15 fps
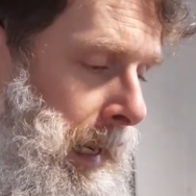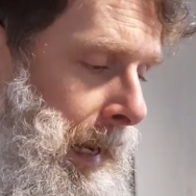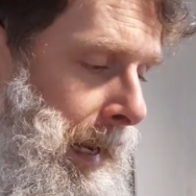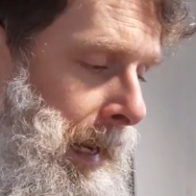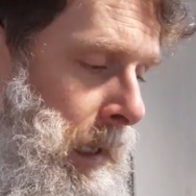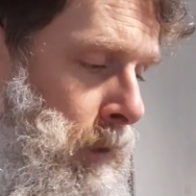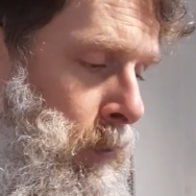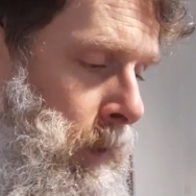
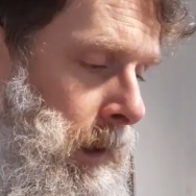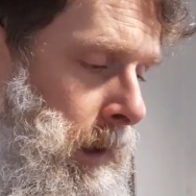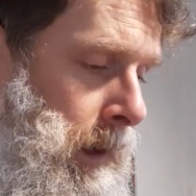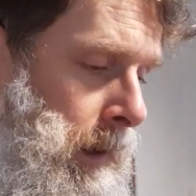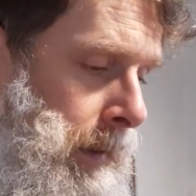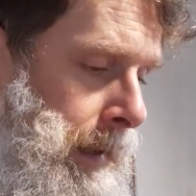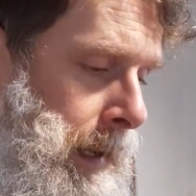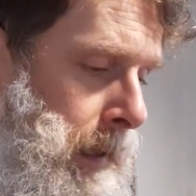and were
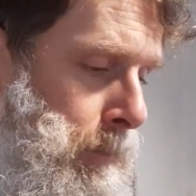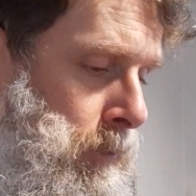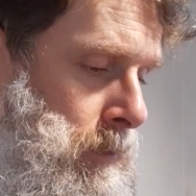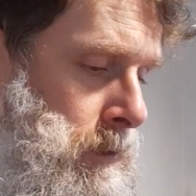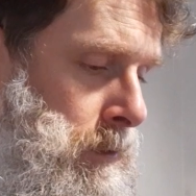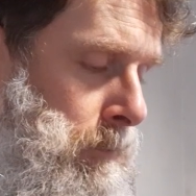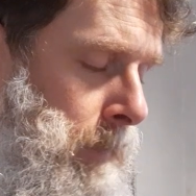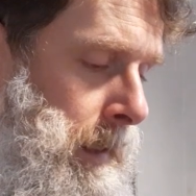unable
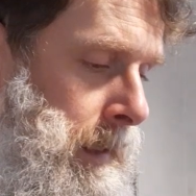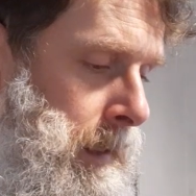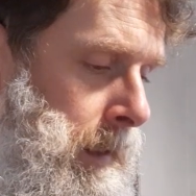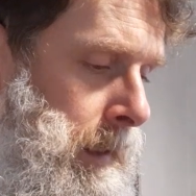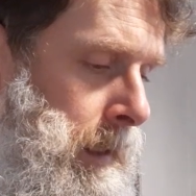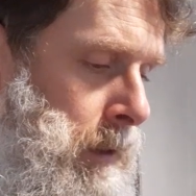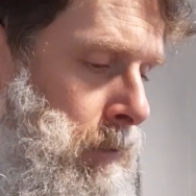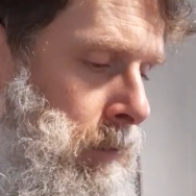to make
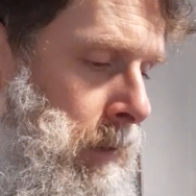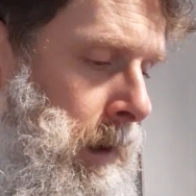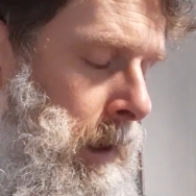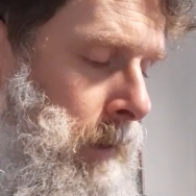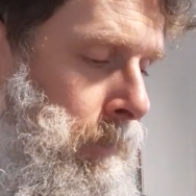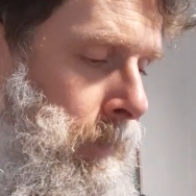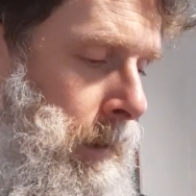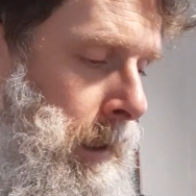a
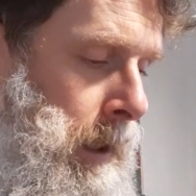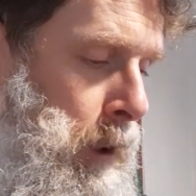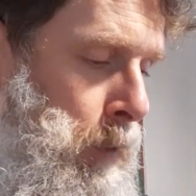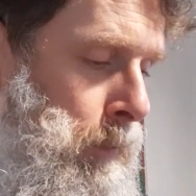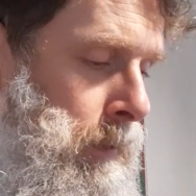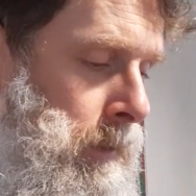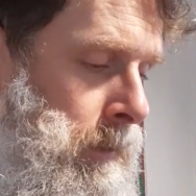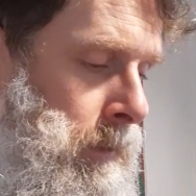cry for
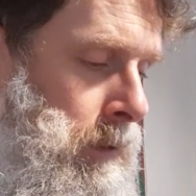help,